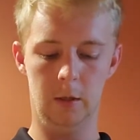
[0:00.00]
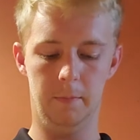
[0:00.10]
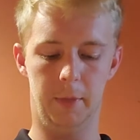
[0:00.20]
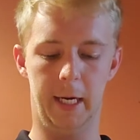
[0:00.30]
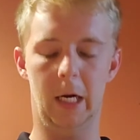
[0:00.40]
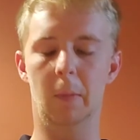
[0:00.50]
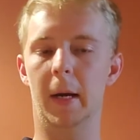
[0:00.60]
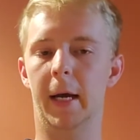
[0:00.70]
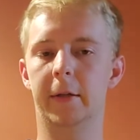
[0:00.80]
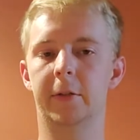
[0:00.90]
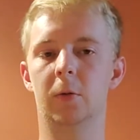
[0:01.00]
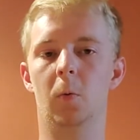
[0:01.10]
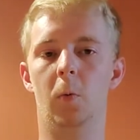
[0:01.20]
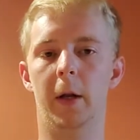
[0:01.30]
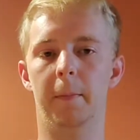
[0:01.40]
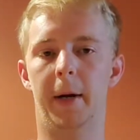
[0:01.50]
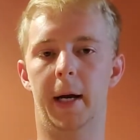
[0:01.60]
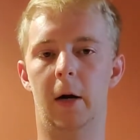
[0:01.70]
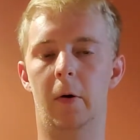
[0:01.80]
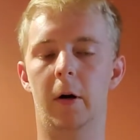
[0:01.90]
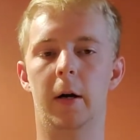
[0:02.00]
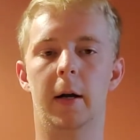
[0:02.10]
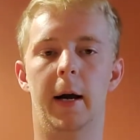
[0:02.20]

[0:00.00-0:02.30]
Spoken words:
Biomass, wind power,